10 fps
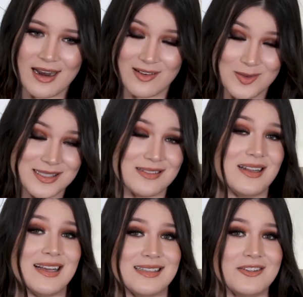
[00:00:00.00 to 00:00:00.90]
Everyone still
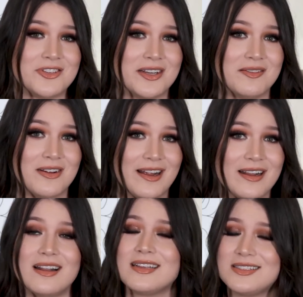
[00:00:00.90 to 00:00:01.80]
likes that shit,
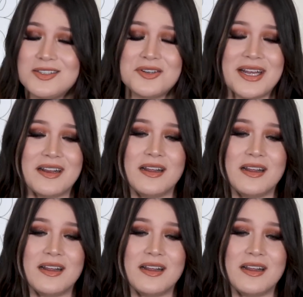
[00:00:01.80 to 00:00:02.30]
right? Let's do it.